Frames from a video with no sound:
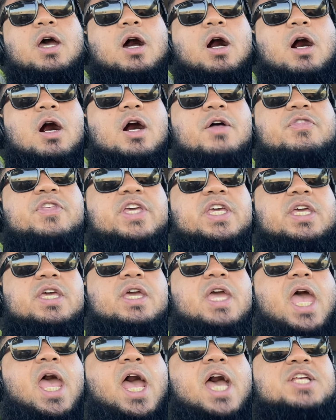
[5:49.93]
Uh,
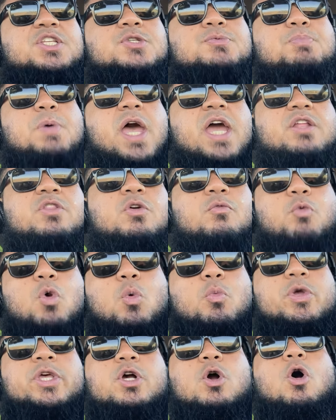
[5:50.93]
the aspect of
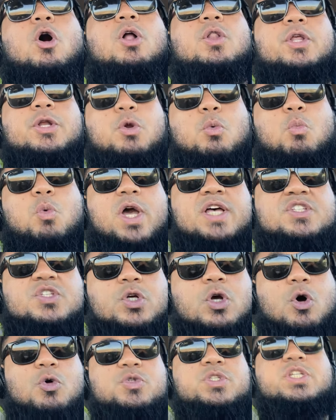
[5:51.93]
what we call in the
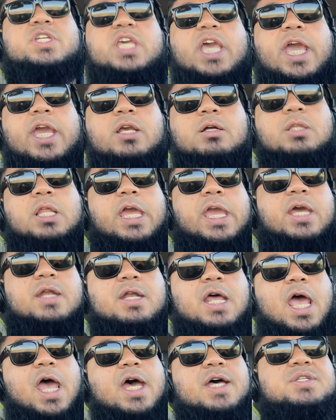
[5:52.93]
West Coast
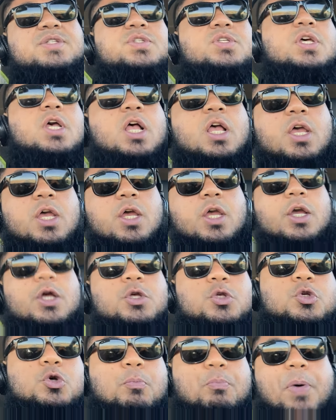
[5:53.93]
gangland as
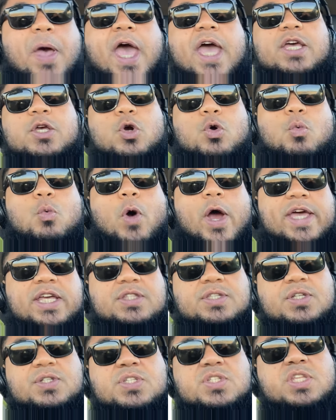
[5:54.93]
you pay your way
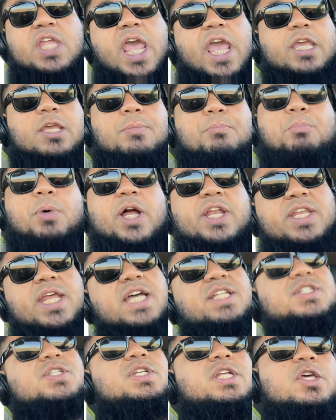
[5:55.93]
to stay. But
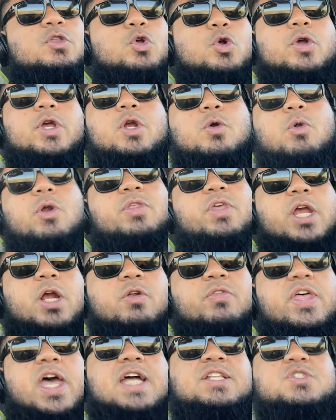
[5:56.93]
that's neither here or
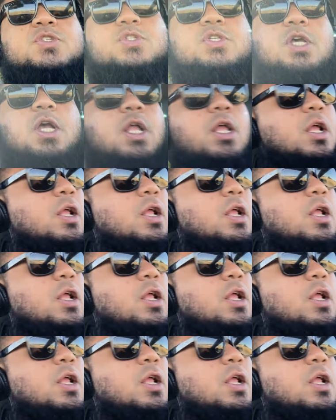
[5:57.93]
there. That's